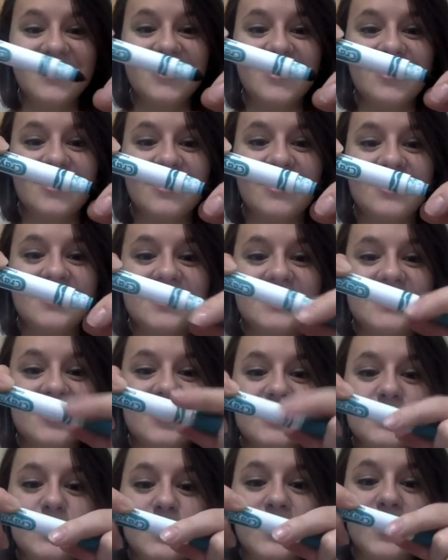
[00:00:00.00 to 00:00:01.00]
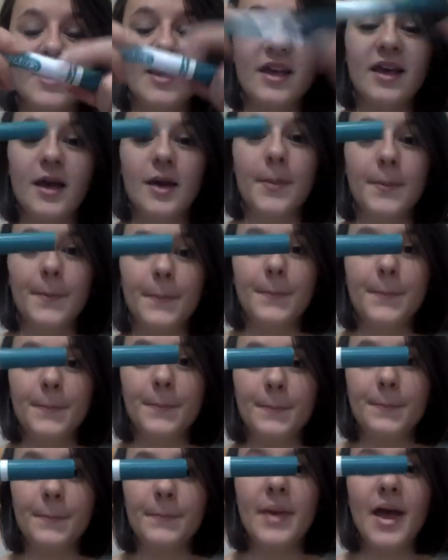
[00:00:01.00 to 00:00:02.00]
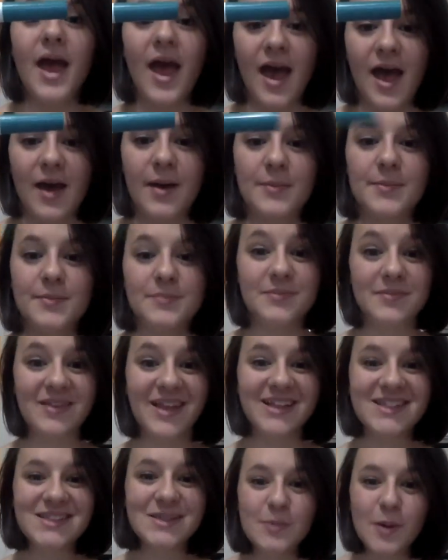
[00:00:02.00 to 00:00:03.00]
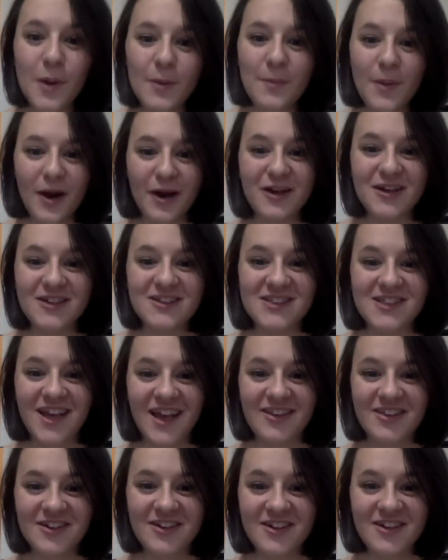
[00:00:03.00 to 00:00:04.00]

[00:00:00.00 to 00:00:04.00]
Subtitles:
This starts with a M. Let's spell marker together.